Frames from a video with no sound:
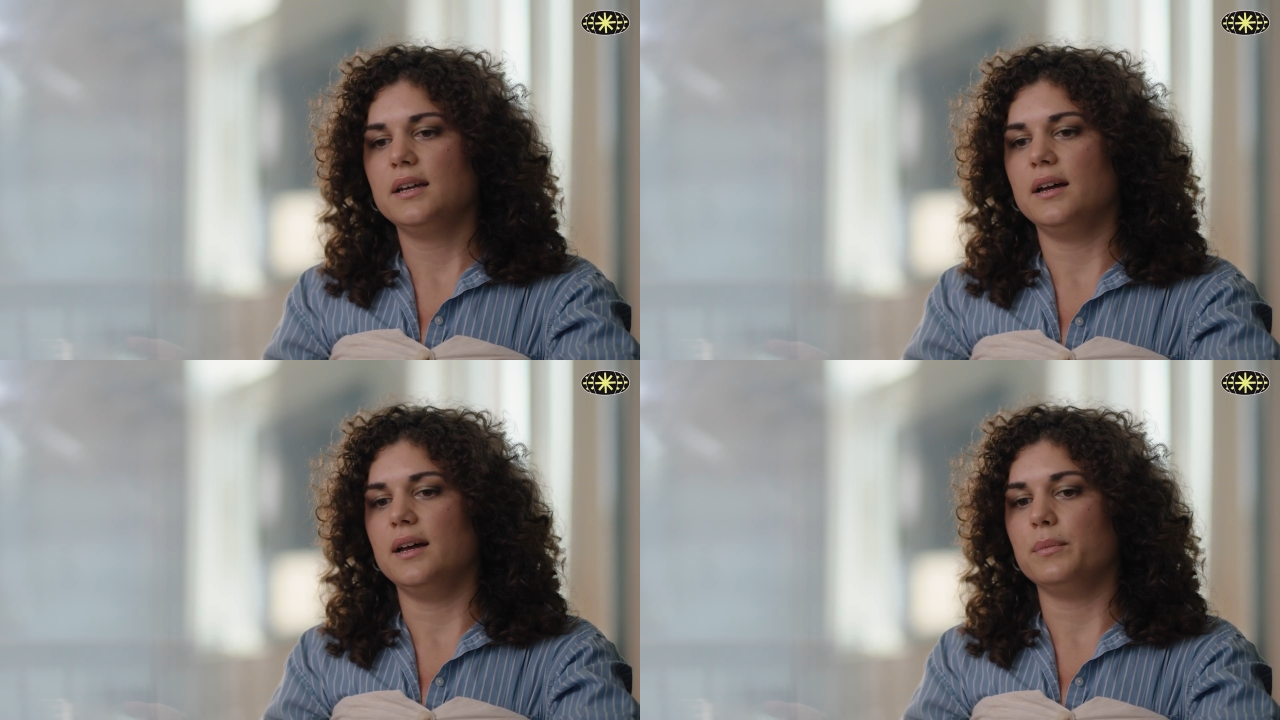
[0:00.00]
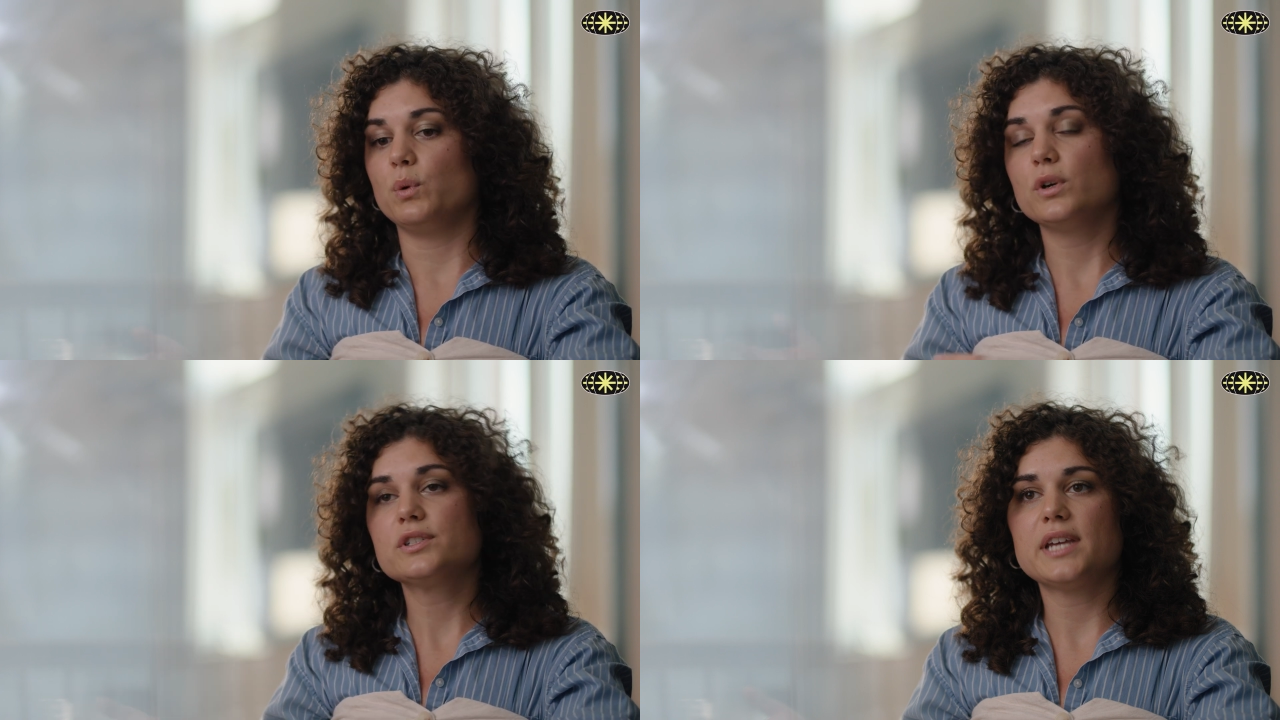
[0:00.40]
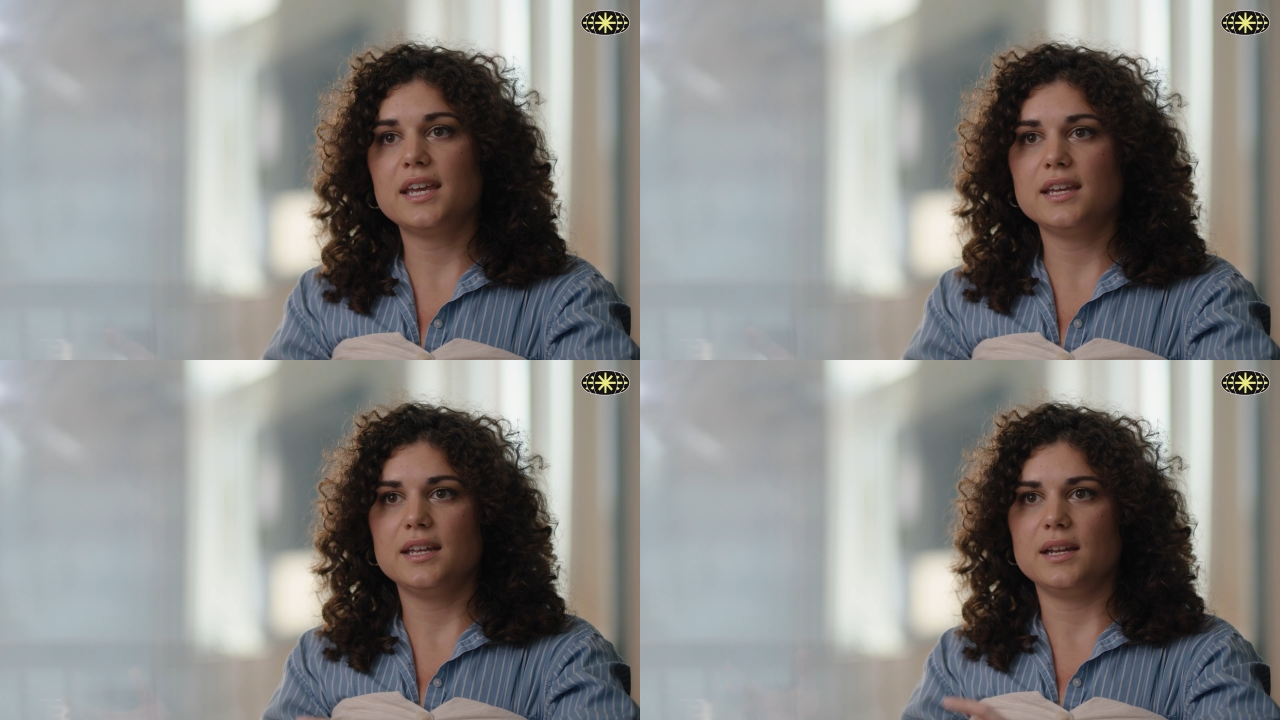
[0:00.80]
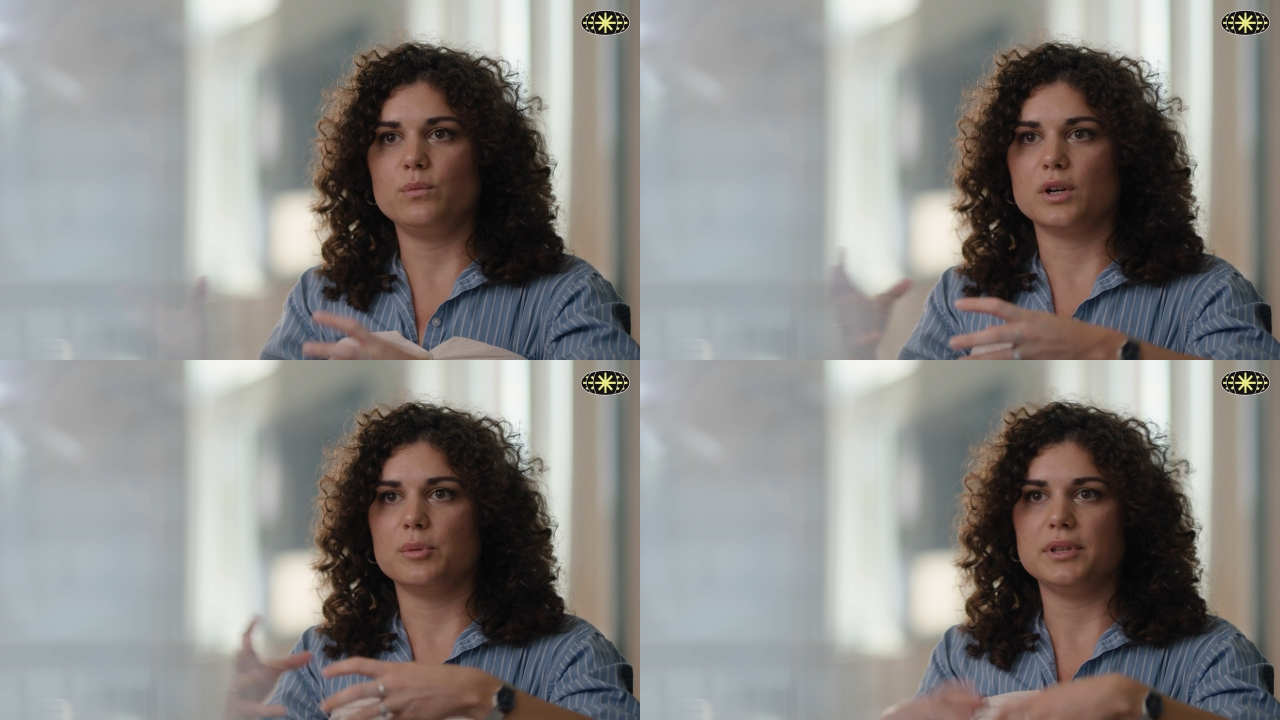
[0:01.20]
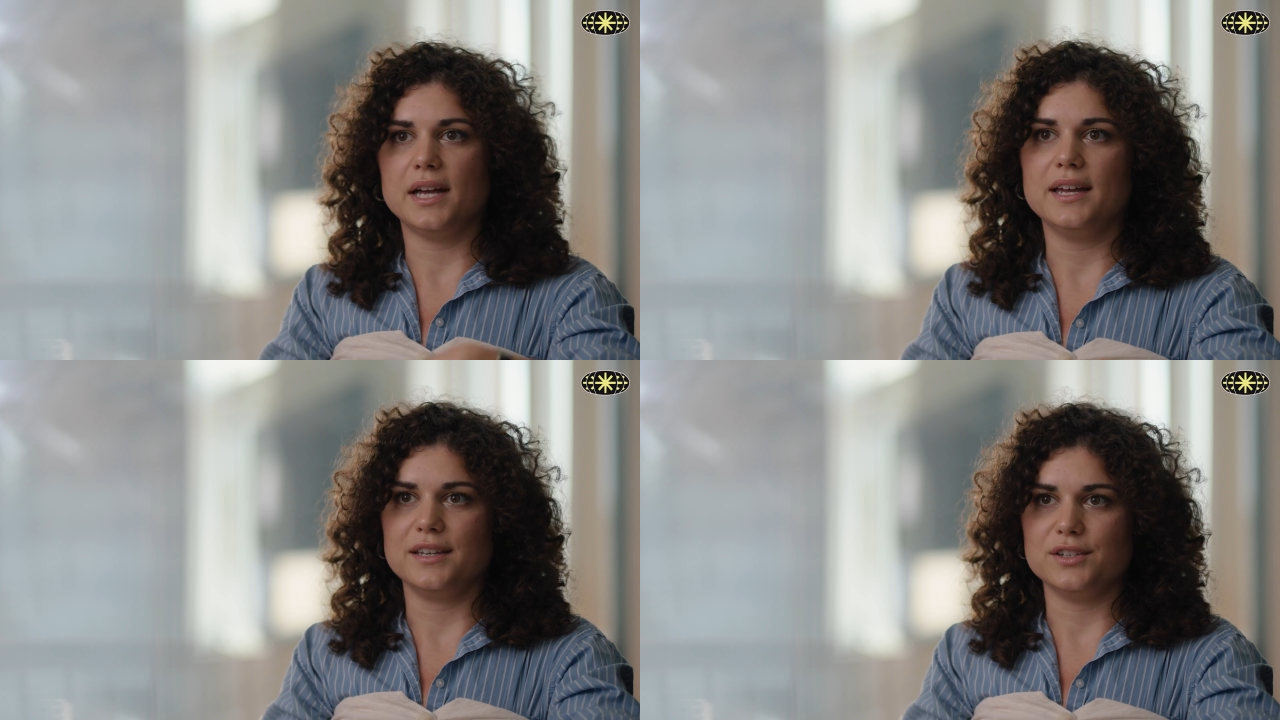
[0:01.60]
But we're taking it and we're
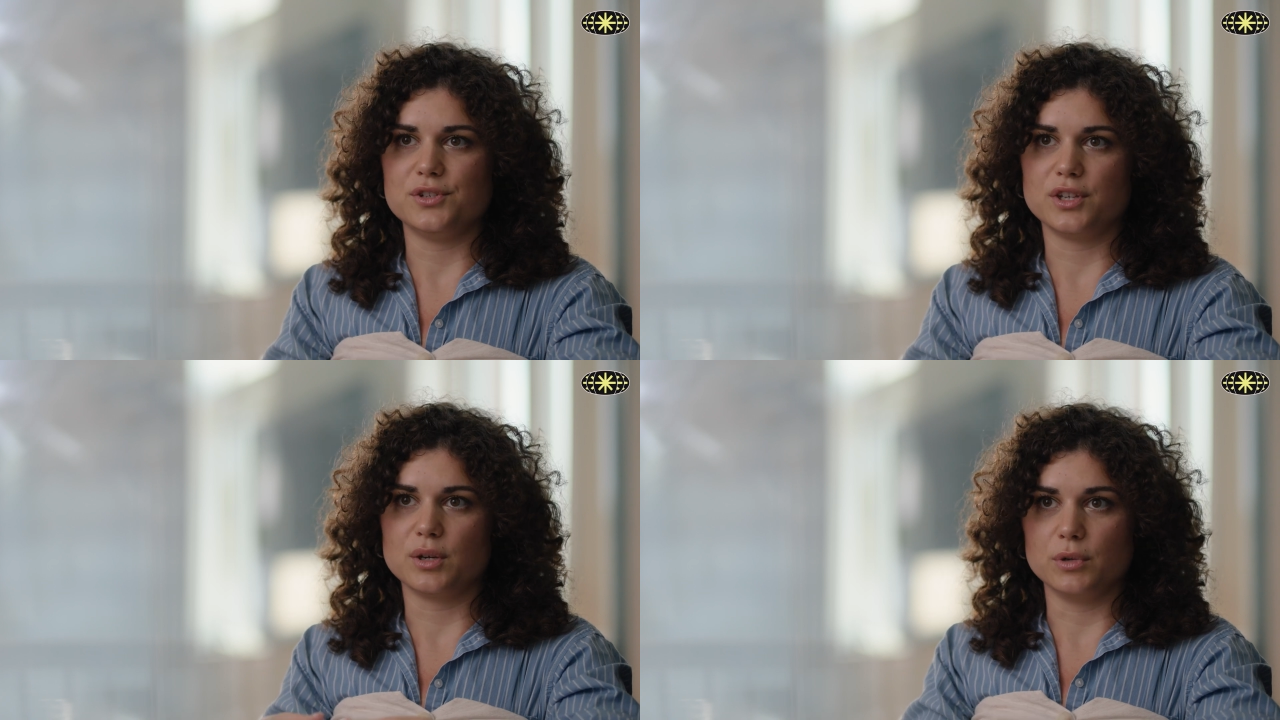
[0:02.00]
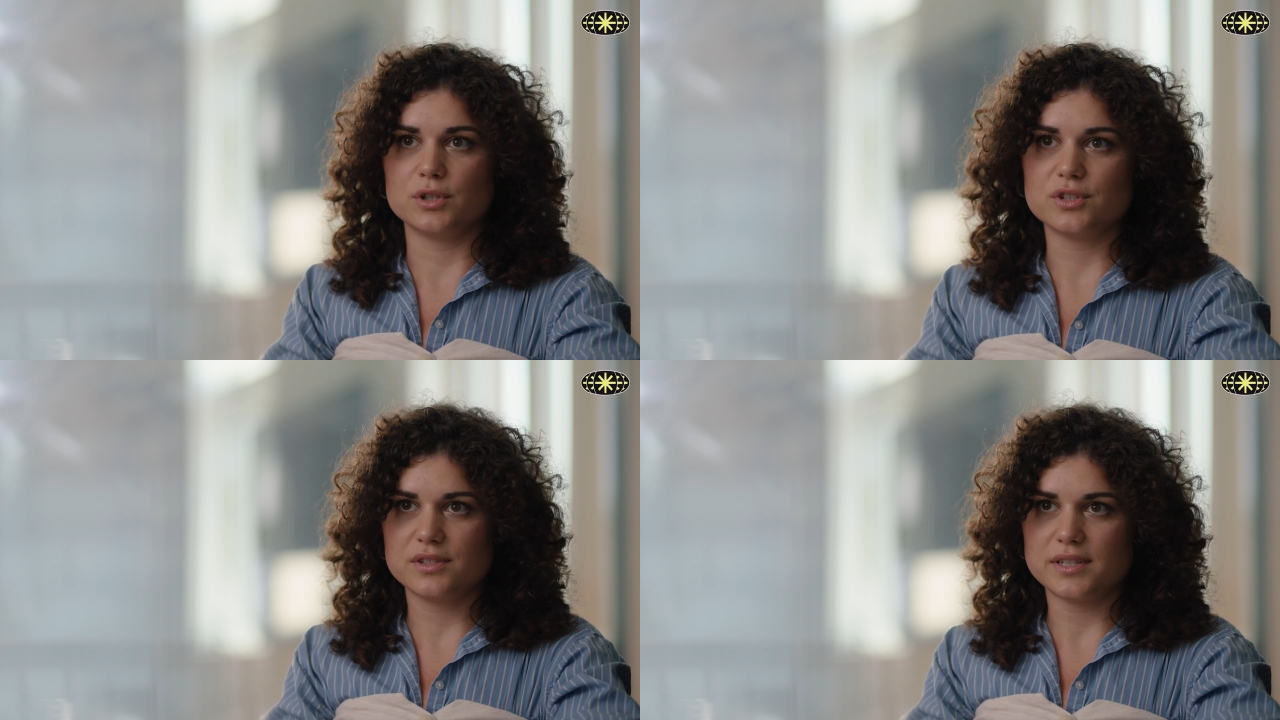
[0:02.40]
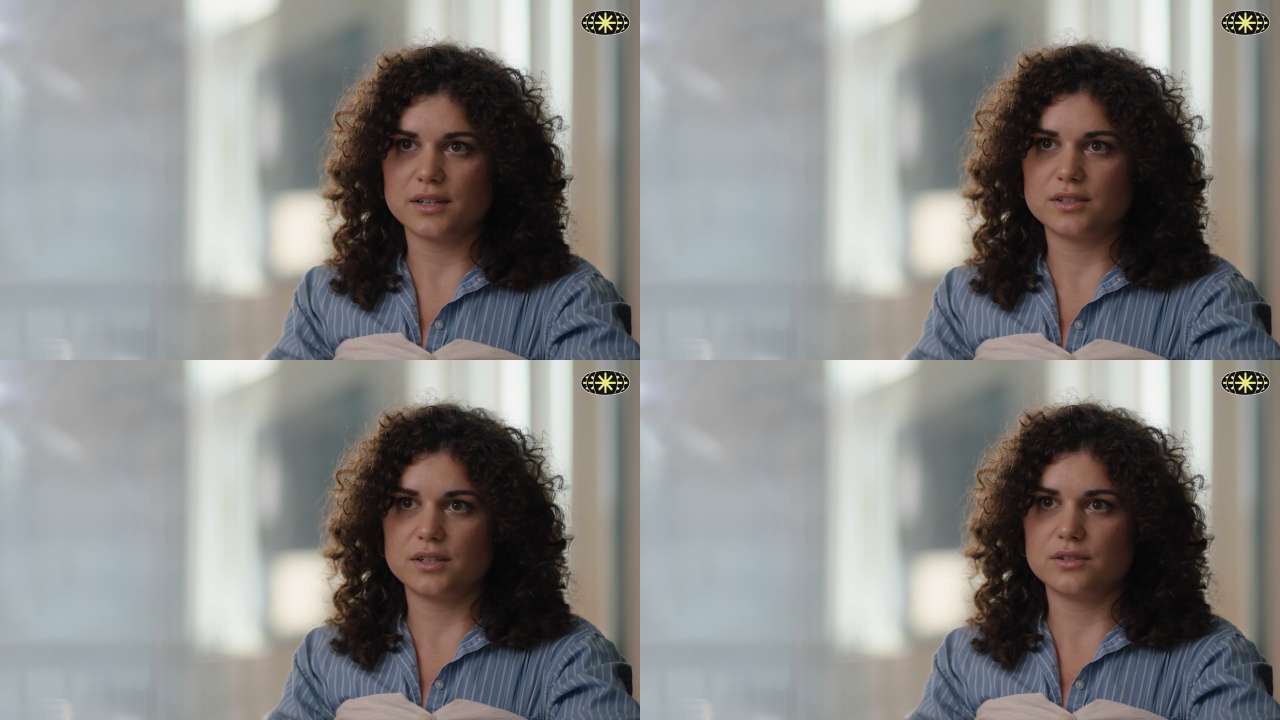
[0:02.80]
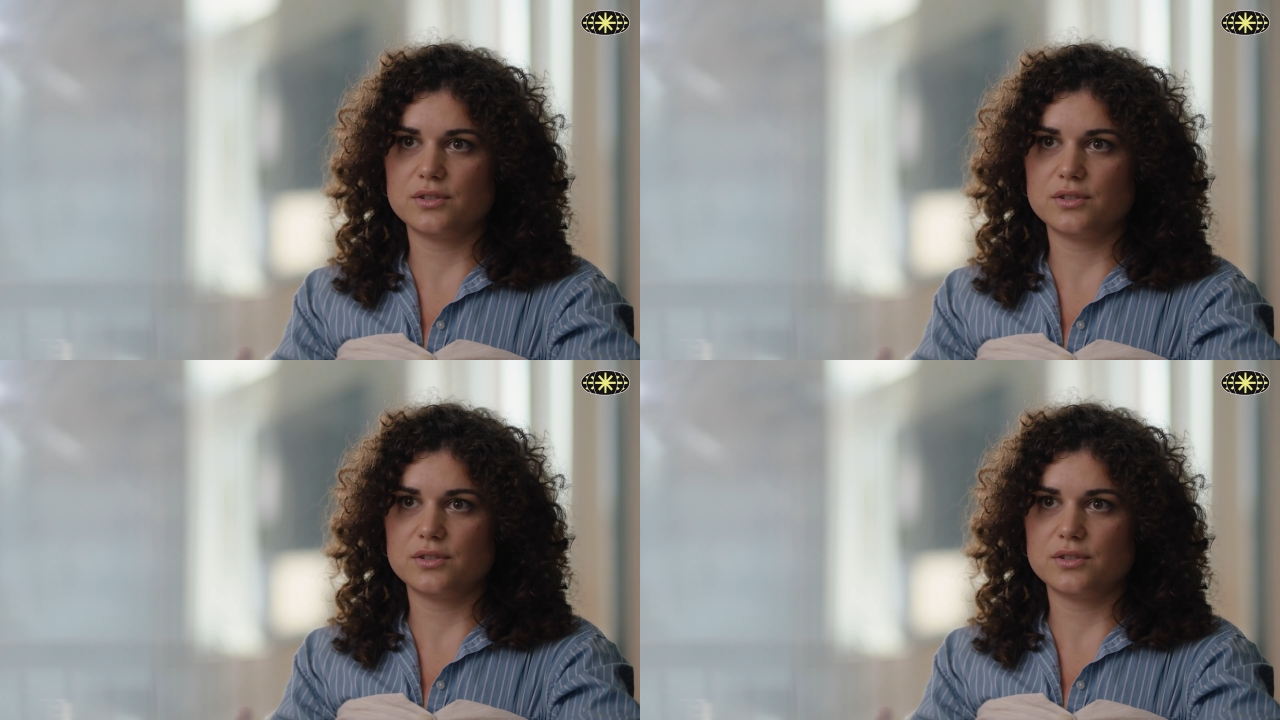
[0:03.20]
applying it to the commercial sector.